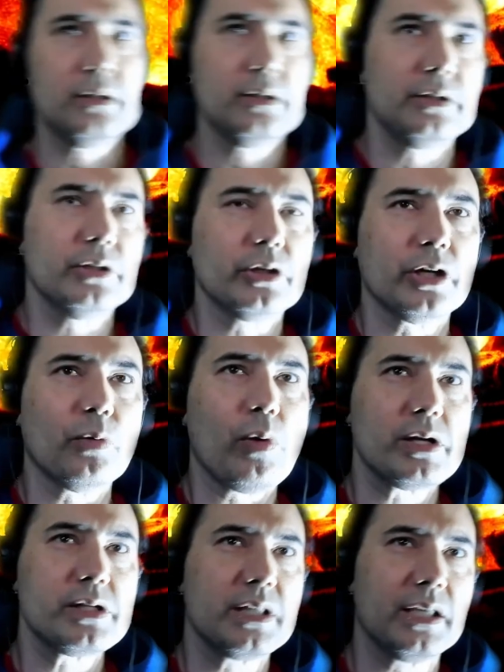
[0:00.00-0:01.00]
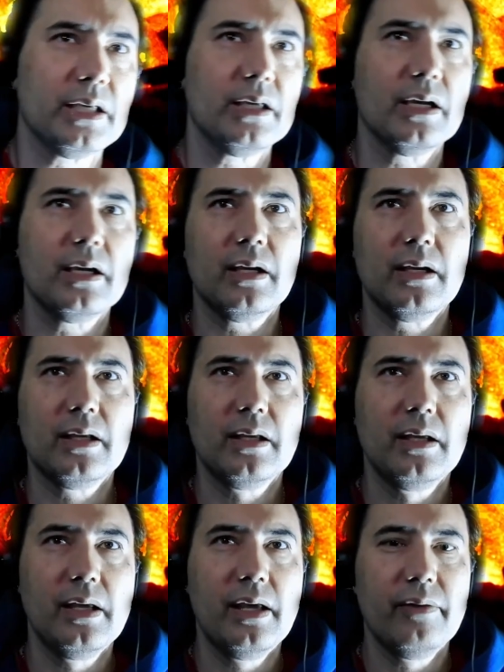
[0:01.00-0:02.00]
going to watch the.
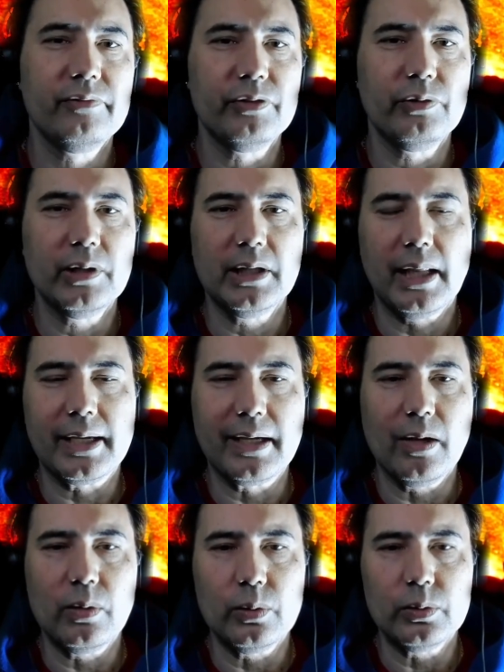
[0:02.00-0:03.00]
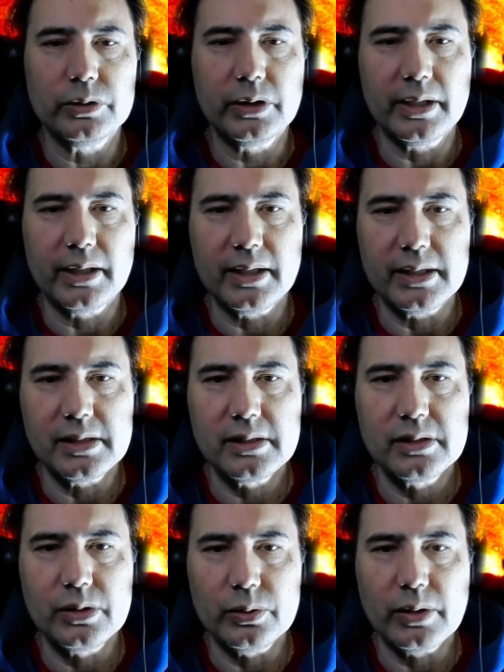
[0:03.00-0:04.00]
If you really like gold, you can get these
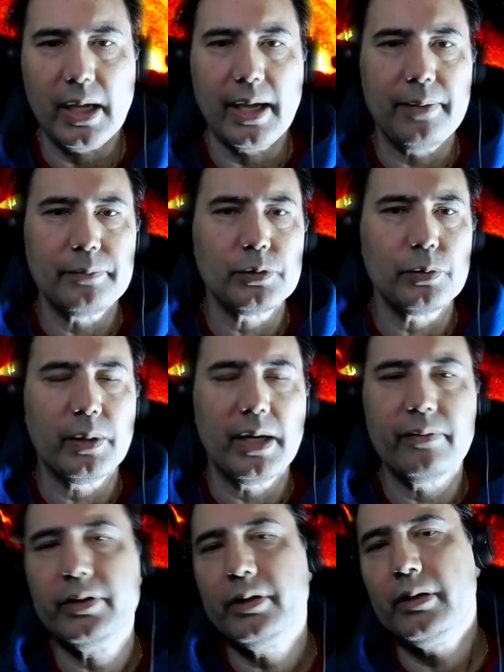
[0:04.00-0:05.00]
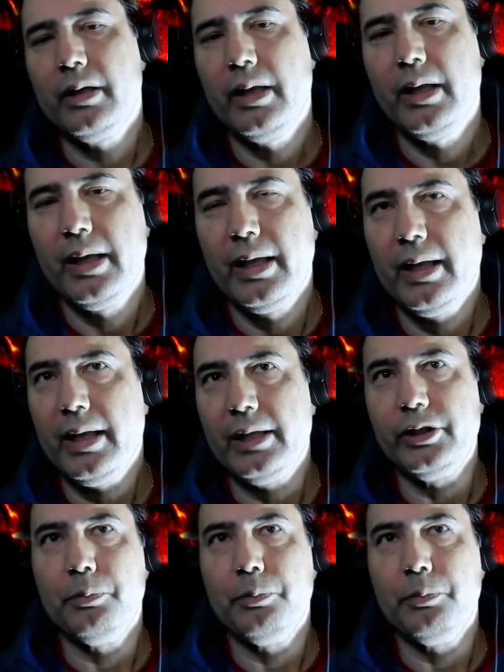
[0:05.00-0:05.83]
2 times or whatever, and you're